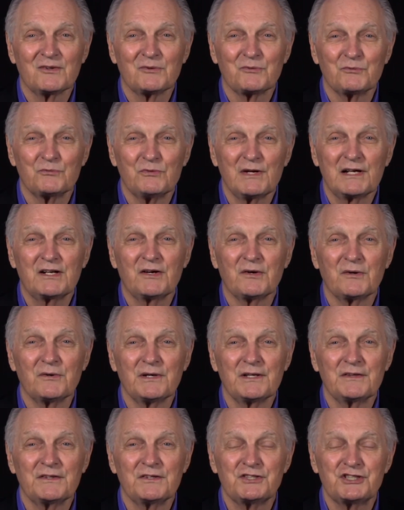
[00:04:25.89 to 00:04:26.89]
the rigor
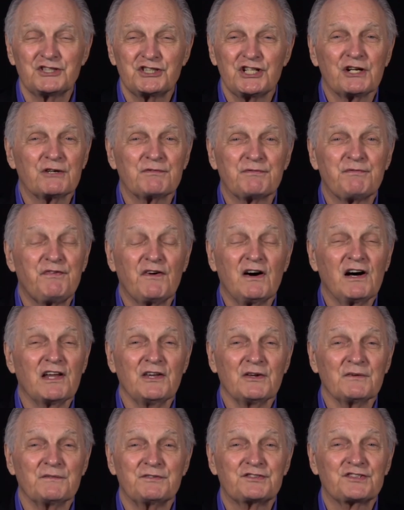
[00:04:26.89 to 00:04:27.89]
and the sheer
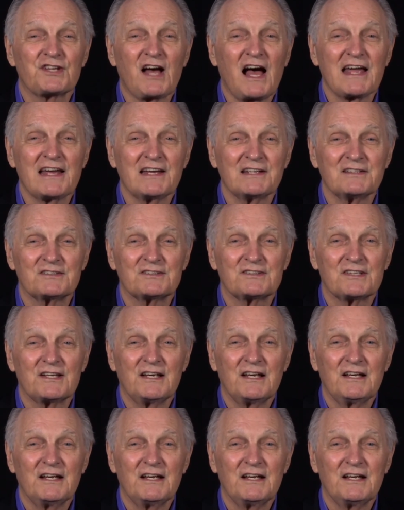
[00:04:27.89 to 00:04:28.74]
fun of science